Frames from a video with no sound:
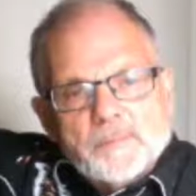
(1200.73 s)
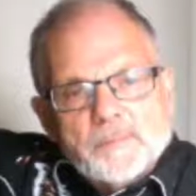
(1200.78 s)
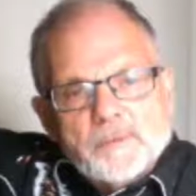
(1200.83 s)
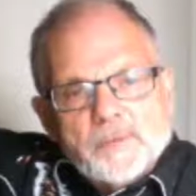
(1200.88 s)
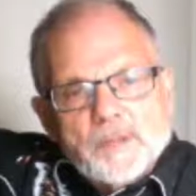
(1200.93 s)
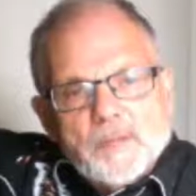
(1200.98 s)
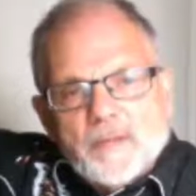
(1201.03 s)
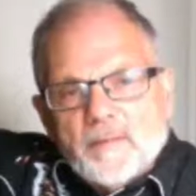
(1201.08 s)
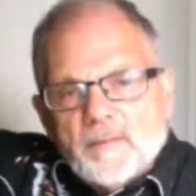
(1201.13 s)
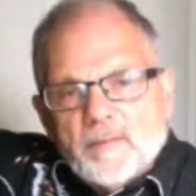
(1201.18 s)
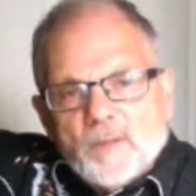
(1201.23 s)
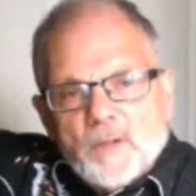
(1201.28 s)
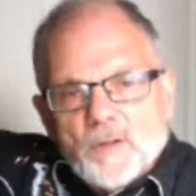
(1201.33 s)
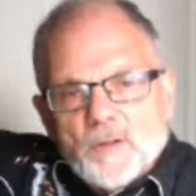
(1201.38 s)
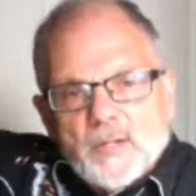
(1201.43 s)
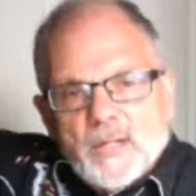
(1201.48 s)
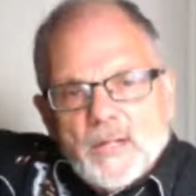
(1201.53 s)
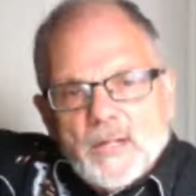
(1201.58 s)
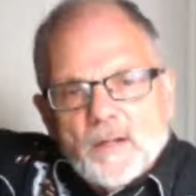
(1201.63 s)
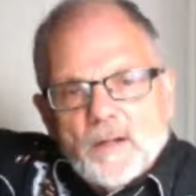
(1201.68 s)
even though
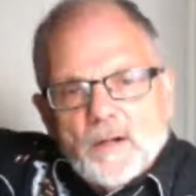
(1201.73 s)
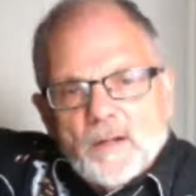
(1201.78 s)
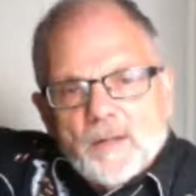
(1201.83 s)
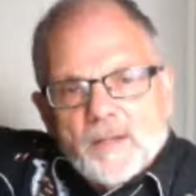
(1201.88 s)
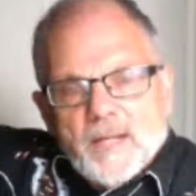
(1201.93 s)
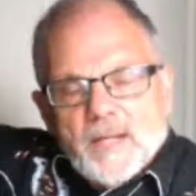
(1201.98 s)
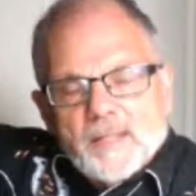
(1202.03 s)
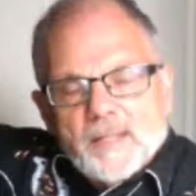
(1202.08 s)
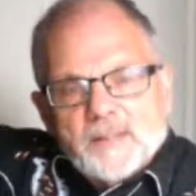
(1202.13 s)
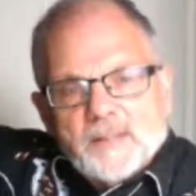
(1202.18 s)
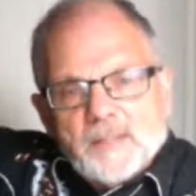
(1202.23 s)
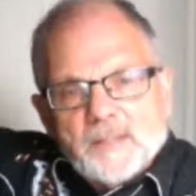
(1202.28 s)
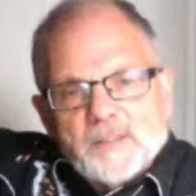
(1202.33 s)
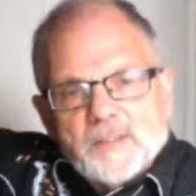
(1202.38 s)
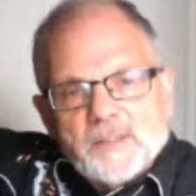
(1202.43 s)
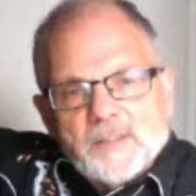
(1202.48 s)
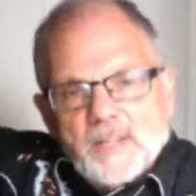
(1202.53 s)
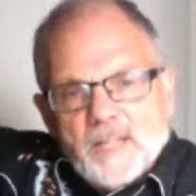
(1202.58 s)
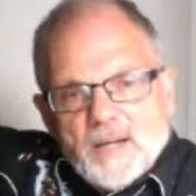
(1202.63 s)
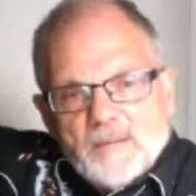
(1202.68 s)
he had all the
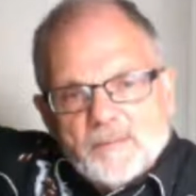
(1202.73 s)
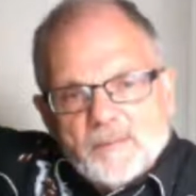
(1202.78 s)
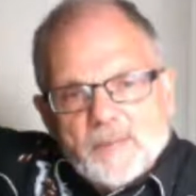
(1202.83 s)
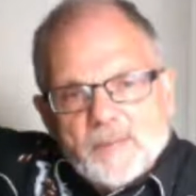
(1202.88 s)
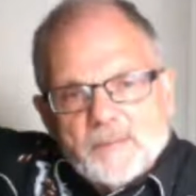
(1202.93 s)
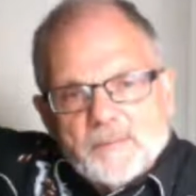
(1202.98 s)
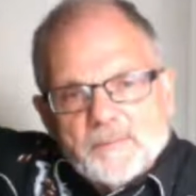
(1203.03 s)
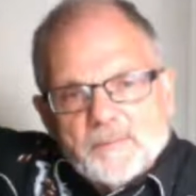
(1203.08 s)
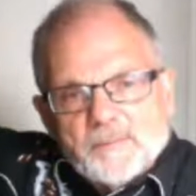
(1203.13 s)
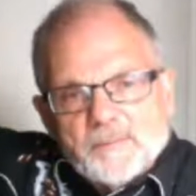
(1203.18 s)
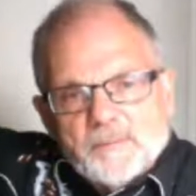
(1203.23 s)
assets to cover it.